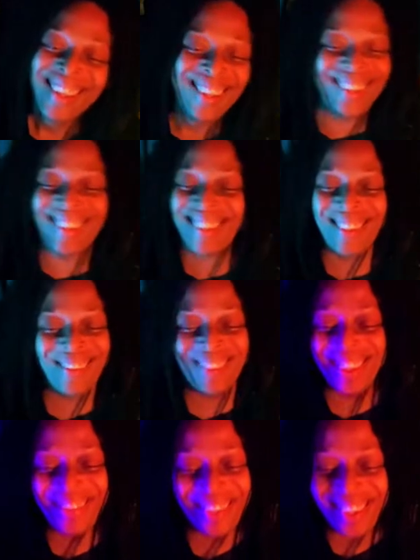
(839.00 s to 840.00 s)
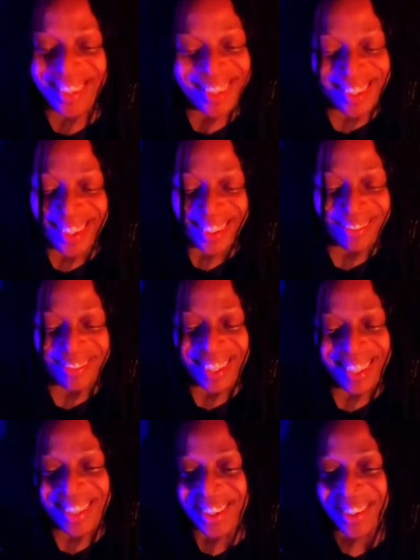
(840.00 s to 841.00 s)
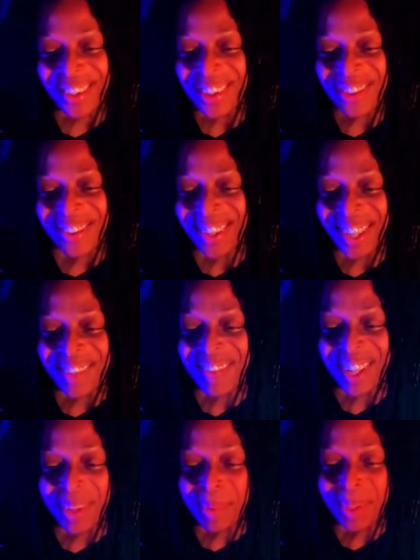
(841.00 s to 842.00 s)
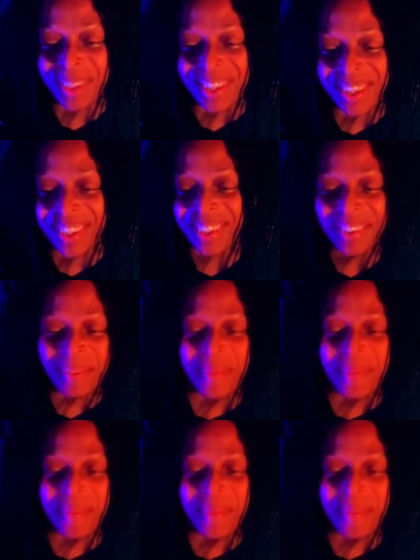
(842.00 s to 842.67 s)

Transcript: Let's finish this off, man. Let's go out strong. Come on, Quo, let's go.